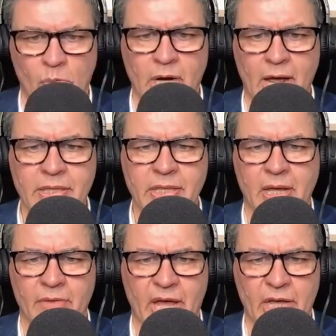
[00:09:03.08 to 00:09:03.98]
when I
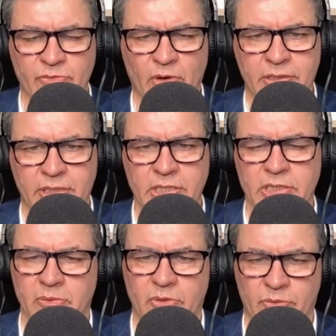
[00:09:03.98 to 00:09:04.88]
think of
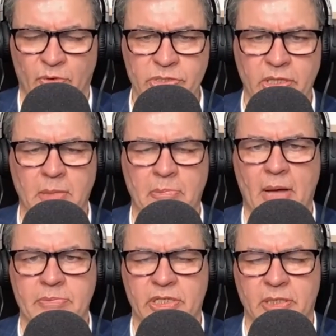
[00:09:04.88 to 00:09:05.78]
asphaltenes, the first thing that
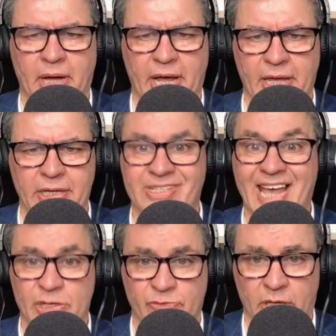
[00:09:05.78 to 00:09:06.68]
pops into my head is
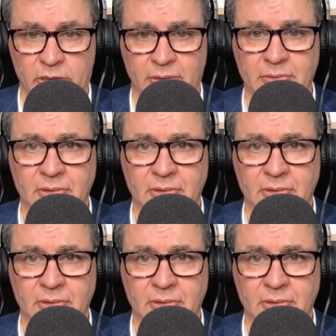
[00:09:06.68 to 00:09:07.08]
asphalt,